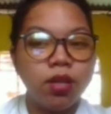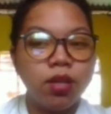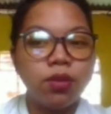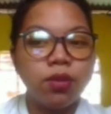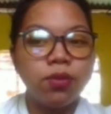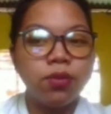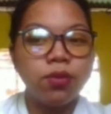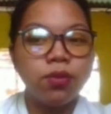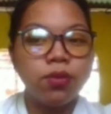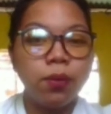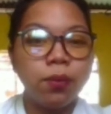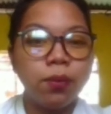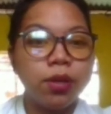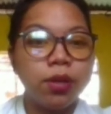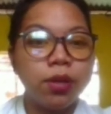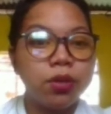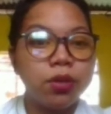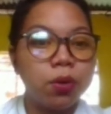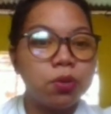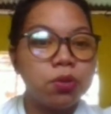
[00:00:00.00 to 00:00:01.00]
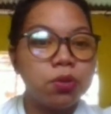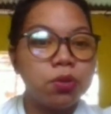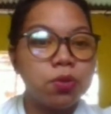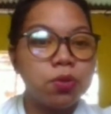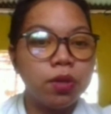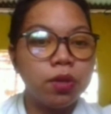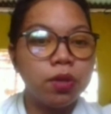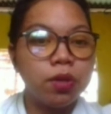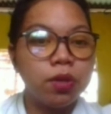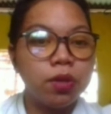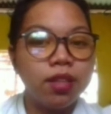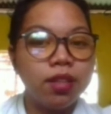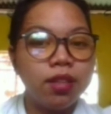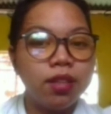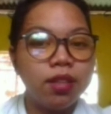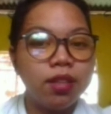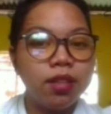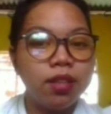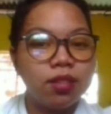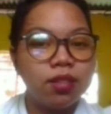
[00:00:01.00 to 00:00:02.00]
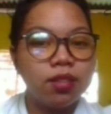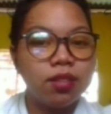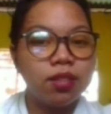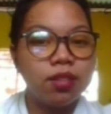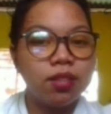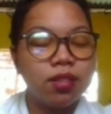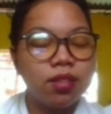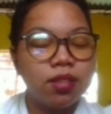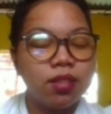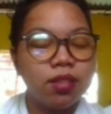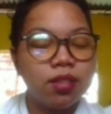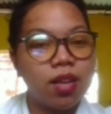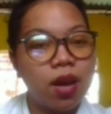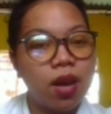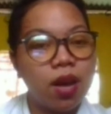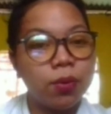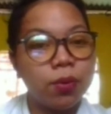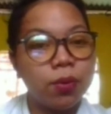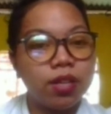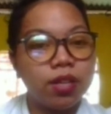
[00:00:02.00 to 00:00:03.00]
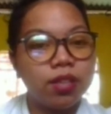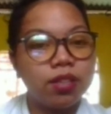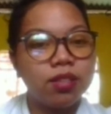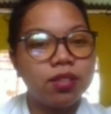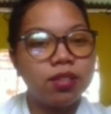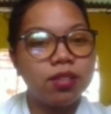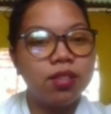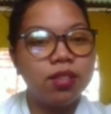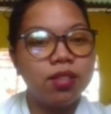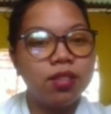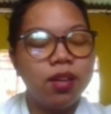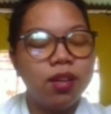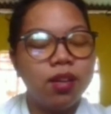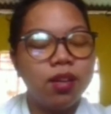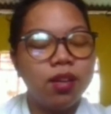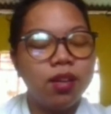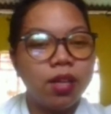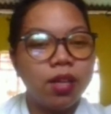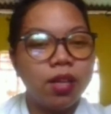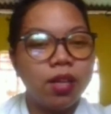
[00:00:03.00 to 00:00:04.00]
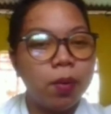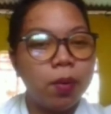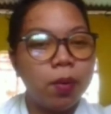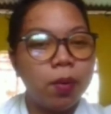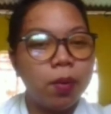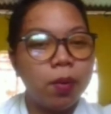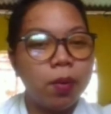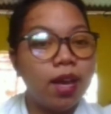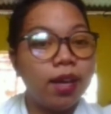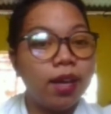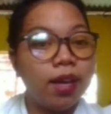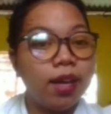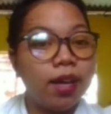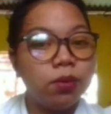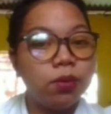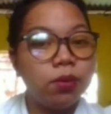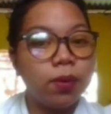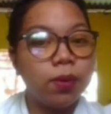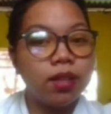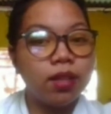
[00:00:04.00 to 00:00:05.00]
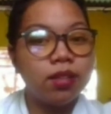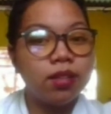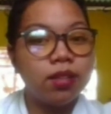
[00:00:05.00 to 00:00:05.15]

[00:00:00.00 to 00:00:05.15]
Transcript: Flower goes with tower. They both end with